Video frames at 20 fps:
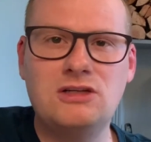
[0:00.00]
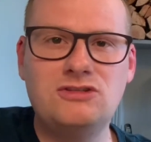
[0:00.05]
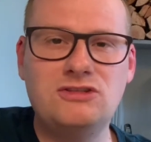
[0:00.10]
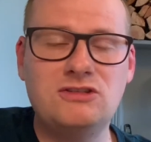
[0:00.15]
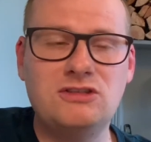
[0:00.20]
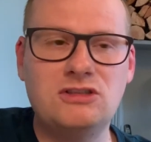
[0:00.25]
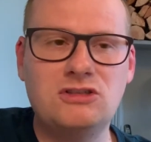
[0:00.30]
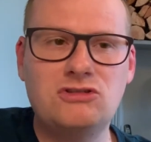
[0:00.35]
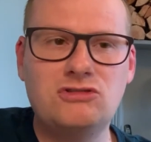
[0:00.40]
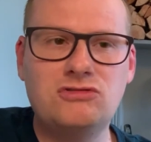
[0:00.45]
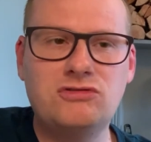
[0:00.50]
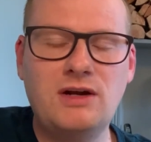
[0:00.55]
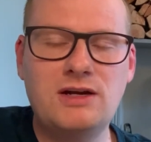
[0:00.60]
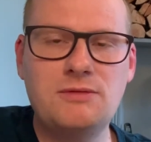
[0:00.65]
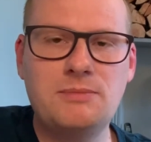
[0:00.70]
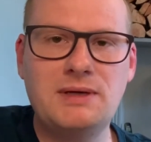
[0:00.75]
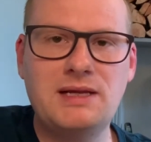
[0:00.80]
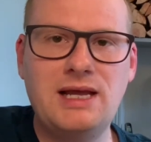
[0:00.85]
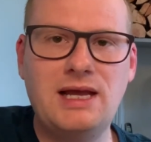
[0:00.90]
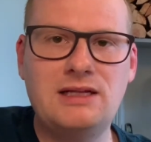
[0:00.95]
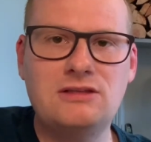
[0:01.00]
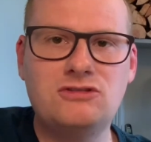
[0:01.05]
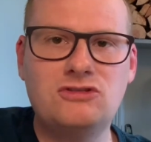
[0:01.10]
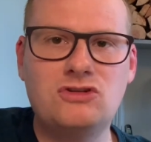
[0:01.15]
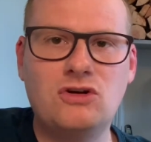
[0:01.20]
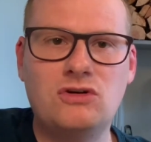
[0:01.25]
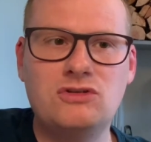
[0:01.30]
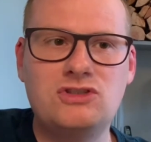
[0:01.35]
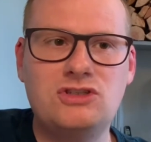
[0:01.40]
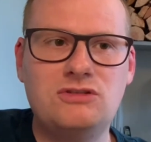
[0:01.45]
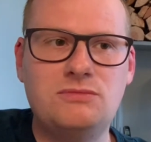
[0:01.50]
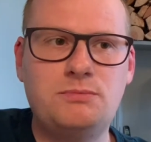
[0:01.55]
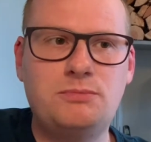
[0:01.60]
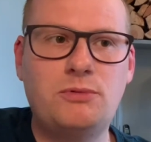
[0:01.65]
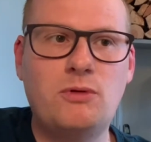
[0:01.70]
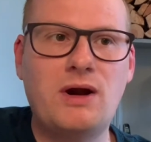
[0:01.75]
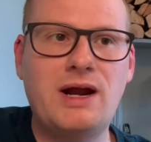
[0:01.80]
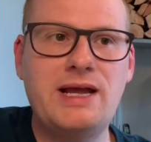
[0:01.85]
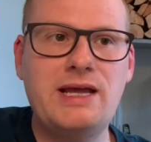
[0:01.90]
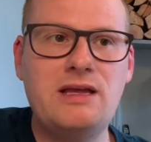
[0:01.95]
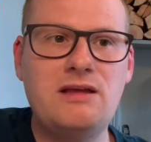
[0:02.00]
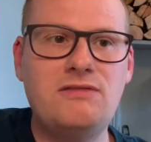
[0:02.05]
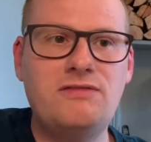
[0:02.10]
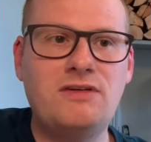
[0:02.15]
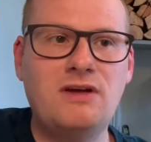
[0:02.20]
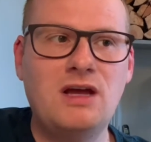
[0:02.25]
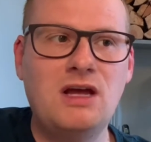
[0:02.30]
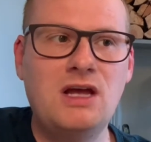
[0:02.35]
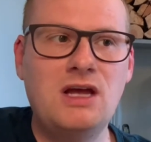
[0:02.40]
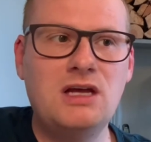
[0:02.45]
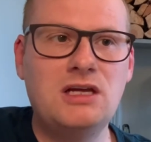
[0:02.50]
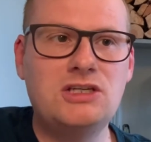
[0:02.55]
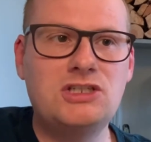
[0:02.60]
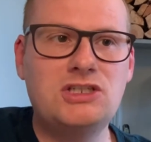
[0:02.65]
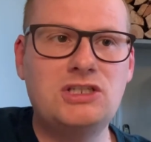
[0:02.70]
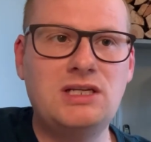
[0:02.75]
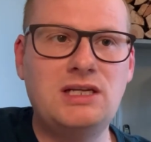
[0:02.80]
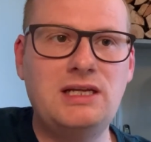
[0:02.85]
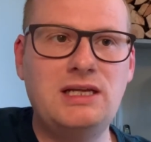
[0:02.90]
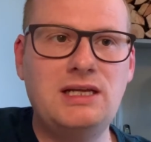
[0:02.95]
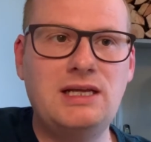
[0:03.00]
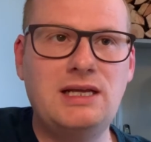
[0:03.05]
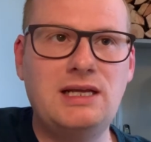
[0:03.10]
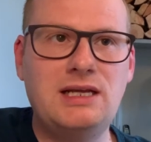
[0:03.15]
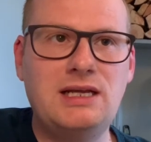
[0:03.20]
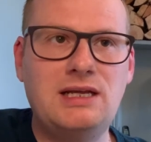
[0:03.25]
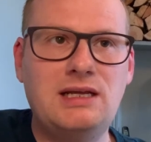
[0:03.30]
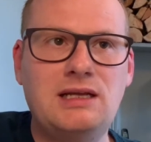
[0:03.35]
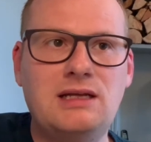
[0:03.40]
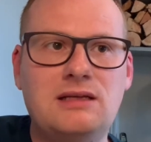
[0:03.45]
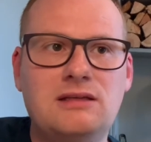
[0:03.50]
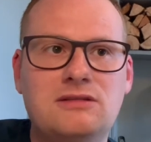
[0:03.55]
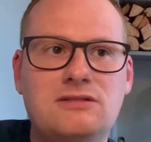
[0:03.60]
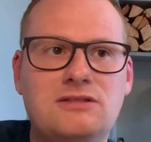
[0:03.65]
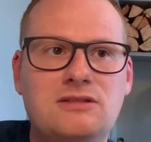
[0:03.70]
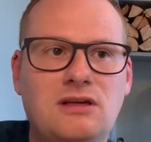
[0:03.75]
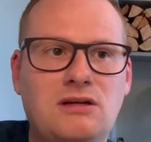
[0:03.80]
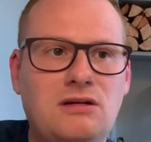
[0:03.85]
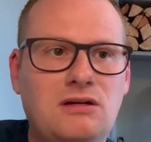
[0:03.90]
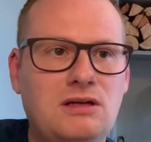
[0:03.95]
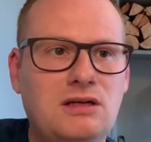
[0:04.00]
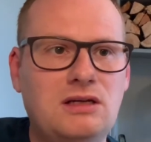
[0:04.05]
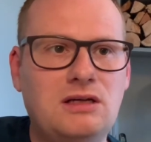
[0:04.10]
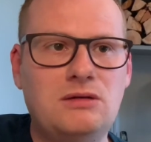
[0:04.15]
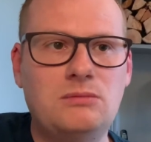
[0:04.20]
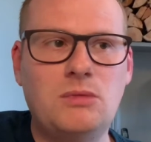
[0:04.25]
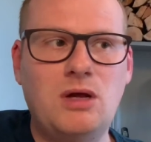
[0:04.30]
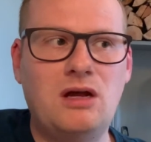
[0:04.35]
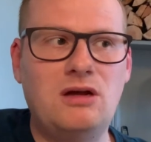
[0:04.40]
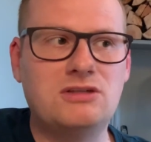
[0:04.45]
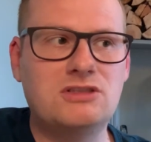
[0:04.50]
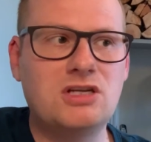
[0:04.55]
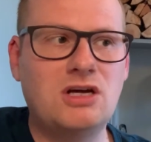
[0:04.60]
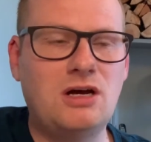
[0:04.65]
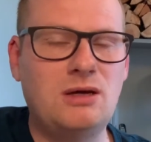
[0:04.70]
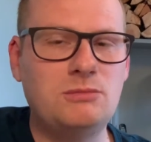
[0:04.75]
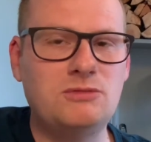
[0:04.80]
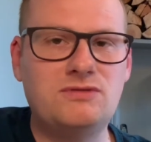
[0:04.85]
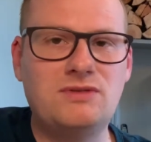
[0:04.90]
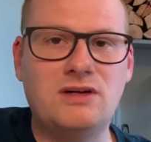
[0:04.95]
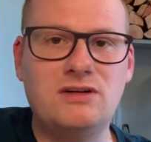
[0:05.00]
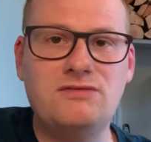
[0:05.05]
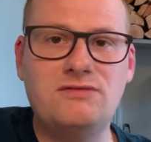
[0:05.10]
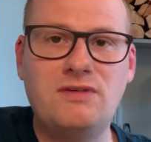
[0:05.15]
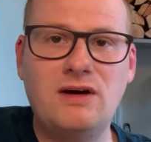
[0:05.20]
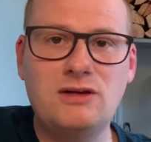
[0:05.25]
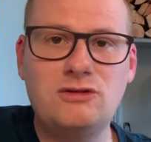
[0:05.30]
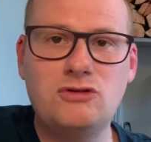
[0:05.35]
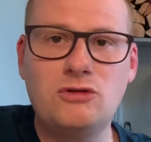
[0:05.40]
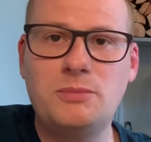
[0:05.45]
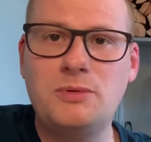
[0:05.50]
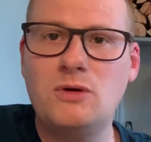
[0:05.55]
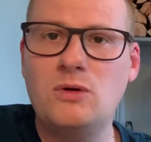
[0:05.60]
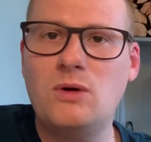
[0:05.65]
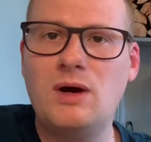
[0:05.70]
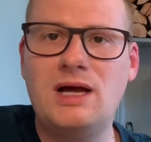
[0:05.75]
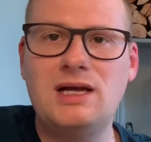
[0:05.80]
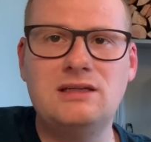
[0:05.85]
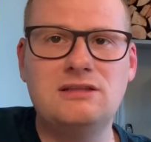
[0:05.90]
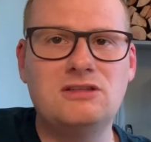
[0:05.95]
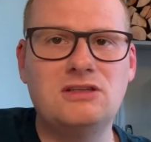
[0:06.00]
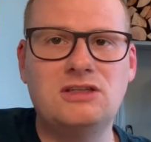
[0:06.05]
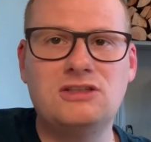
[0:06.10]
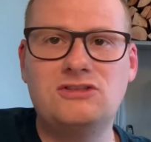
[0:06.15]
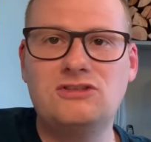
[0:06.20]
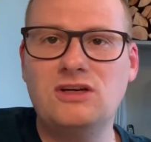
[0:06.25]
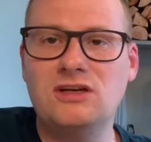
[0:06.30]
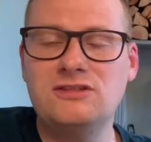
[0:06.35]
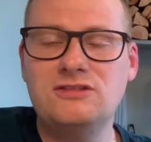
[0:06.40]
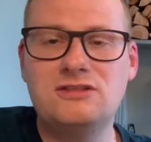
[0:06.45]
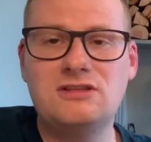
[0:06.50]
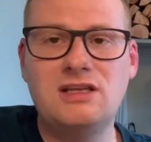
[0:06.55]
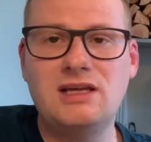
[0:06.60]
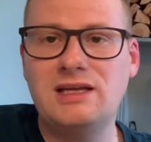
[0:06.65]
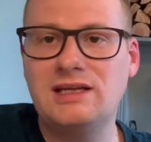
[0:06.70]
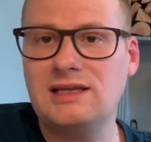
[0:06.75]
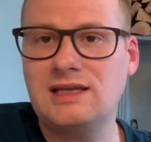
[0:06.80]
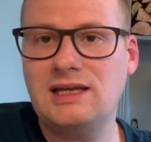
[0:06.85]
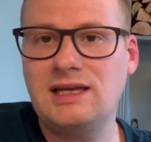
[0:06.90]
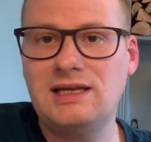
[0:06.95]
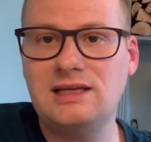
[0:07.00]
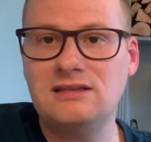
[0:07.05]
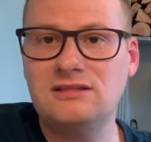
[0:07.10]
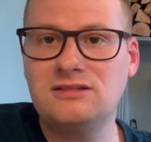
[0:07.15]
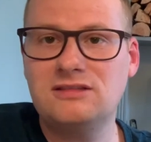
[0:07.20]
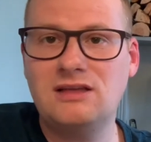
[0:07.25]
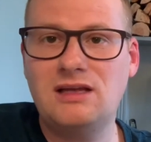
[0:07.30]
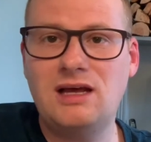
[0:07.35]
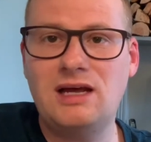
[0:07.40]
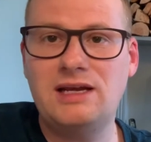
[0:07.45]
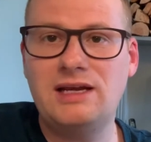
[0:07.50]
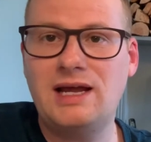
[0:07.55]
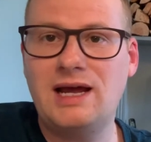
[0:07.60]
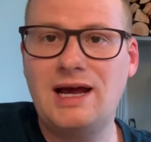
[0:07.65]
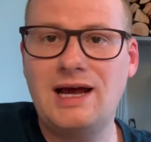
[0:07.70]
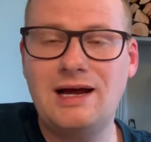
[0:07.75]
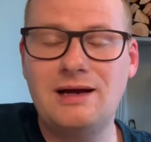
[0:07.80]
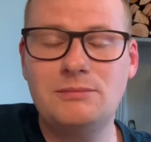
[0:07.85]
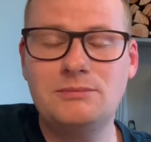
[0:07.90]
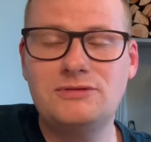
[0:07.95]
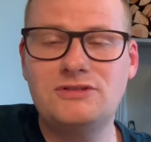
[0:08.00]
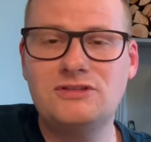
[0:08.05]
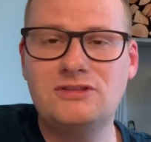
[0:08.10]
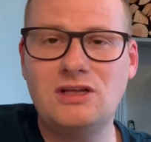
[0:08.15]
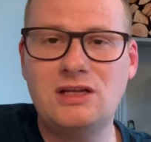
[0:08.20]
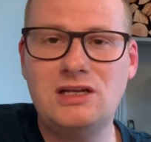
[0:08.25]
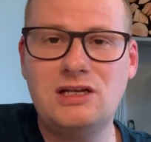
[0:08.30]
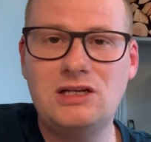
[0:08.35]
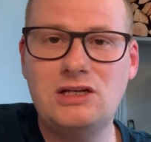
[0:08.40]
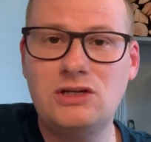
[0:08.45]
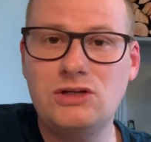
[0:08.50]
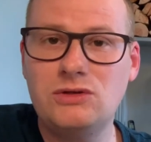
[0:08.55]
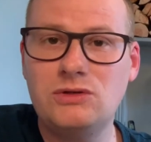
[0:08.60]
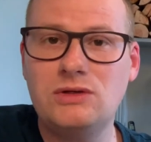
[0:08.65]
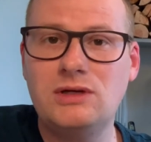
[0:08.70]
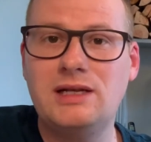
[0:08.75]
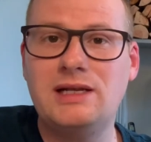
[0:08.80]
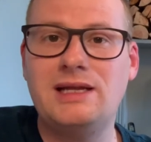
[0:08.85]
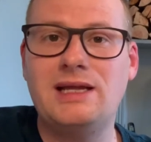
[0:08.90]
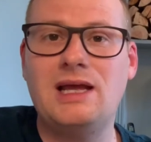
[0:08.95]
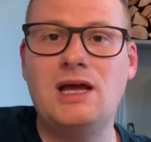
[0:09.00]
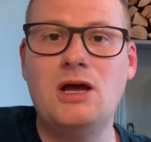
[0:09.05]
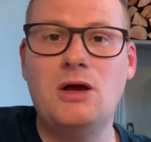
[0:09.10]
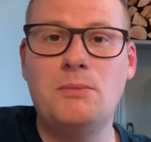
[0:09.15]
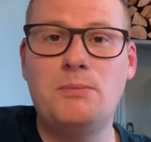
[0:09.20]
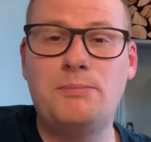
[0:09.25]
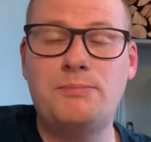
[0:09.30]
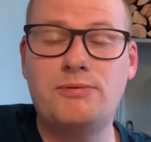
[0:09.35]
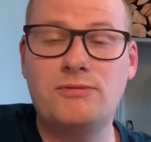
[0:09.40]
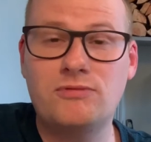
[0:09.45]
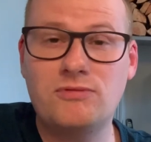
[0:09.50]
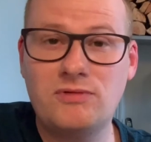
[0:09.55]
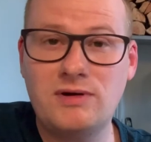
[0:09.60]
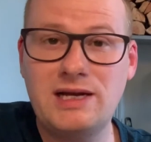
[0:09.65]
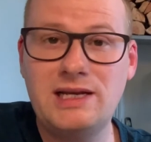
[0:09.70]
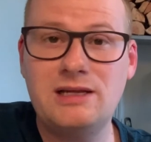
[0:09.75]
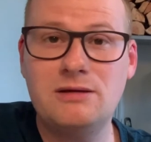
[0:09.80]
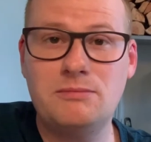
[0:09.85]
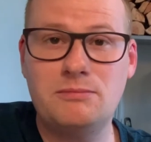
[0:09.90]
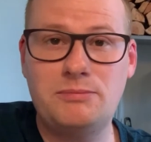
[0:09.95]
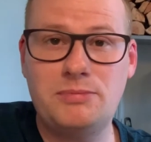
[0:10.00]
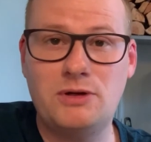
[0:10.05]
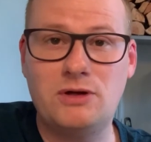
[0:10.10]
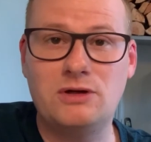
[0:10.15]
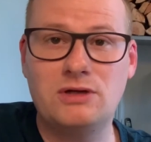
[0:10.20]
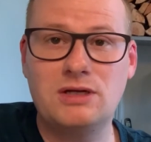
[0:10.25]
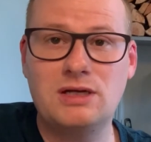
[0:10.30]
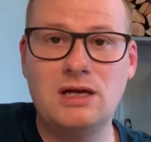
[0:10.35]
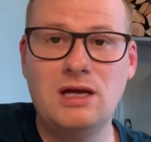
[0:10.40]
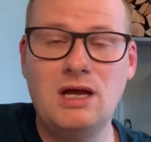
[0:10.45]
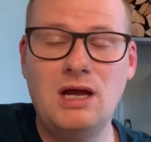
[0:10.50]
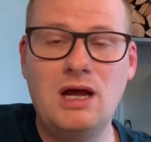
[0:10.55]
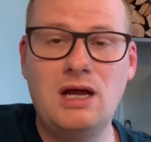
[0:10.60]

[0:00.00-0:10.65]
She's incredibly headstrong. She's brave. She is at times very vulnerable. And I just think it's an absolutely brilliant book.